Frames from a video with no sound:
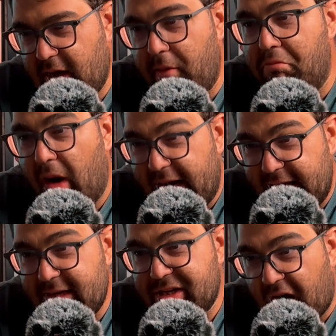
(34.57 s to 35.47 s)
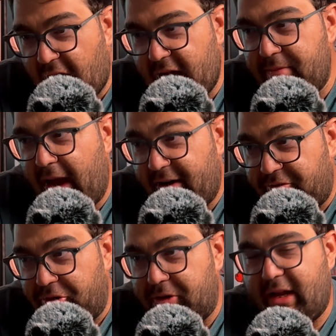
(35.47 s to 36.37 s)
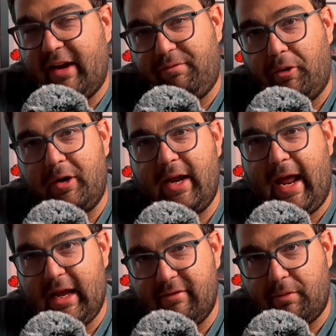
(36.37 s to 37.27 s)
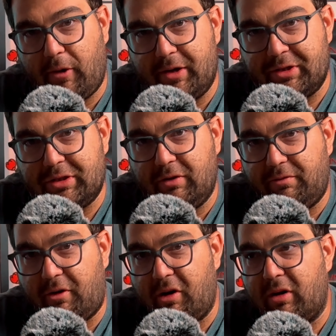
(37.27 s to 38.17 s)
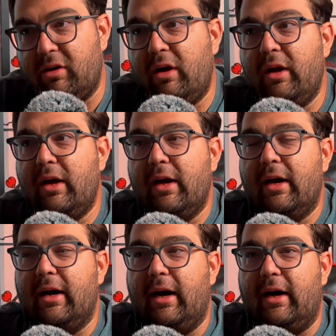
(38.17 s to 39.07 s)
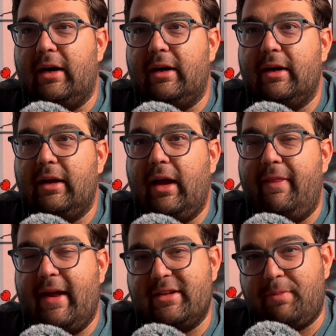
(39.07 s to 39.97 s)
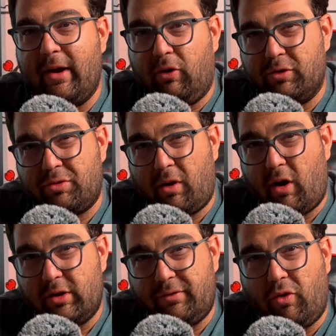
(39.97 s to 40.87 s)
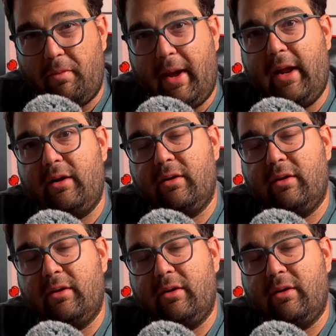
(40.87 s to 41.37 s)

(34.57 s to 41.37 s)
money, time, effort that I've put into any of the projects so far, uh, and that it's my ultra large format